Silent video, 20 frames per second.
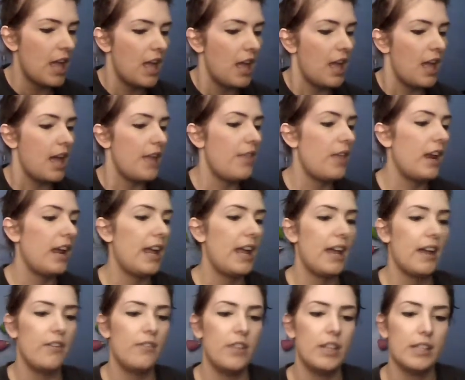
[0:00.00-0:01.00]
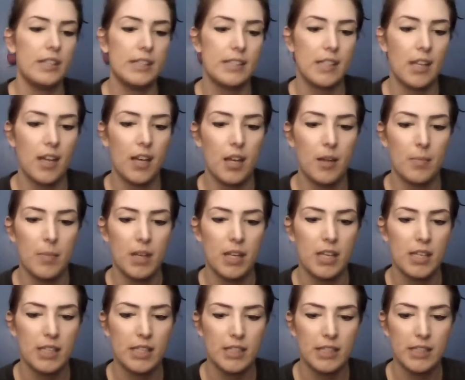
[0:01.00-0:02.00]
And then I have this
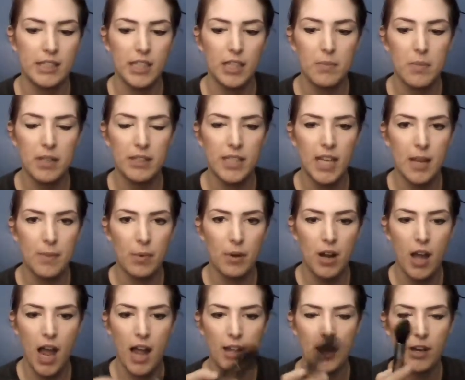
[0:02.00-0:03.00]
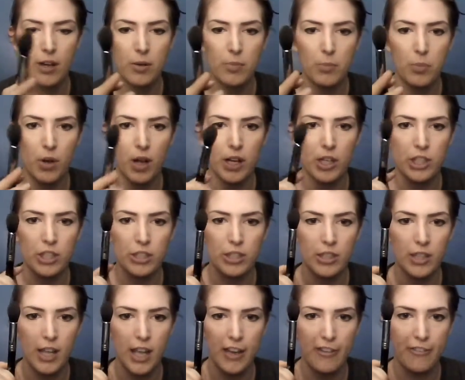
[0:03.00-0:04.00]
Sigma tapered highlighter brush,
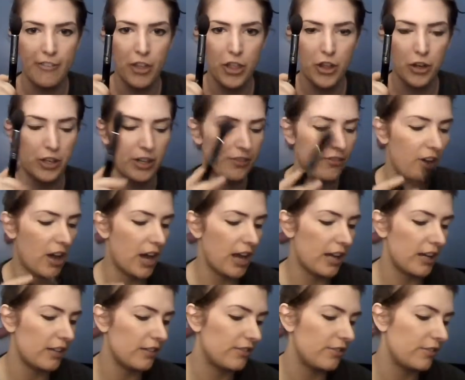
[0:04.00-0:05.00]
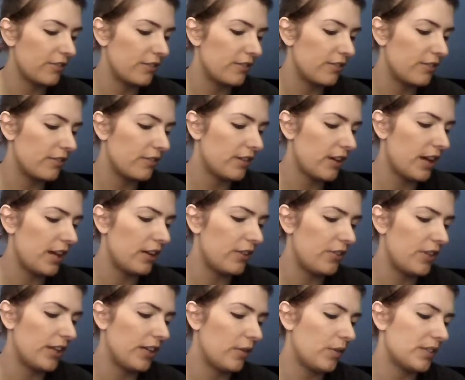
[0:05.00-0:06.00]
F35. I don't
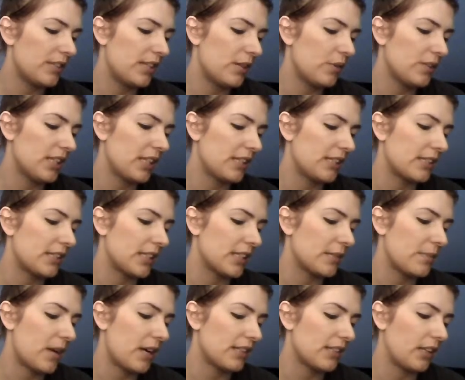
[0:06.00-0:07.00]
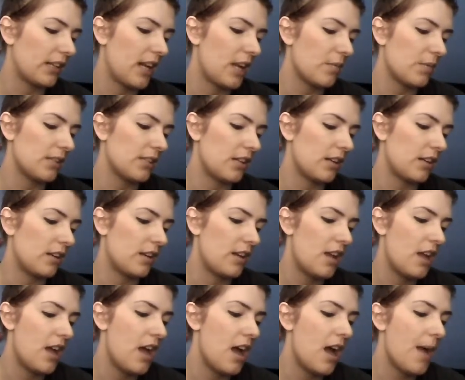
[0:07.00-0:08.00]
think it was like $6 on Amazon.
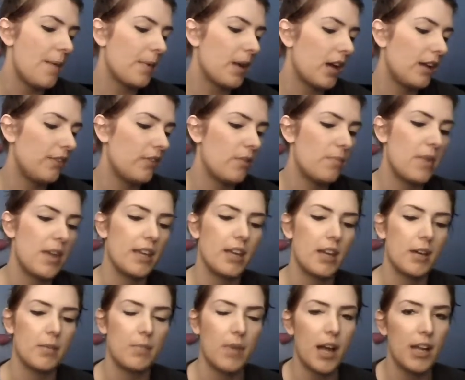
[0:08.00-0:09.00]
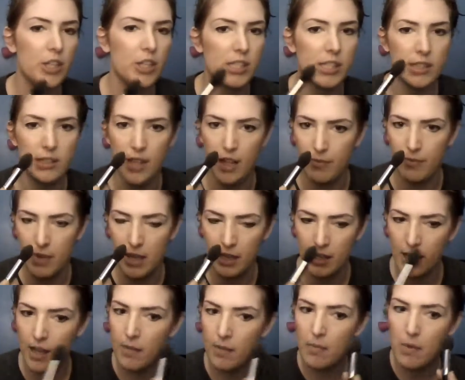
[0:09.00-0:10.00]
I'm kind of a makeup. I just love
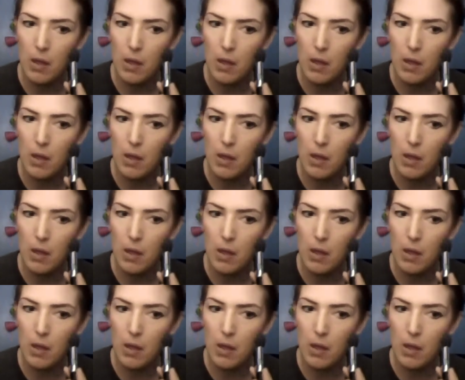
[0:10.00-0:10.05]
makeup.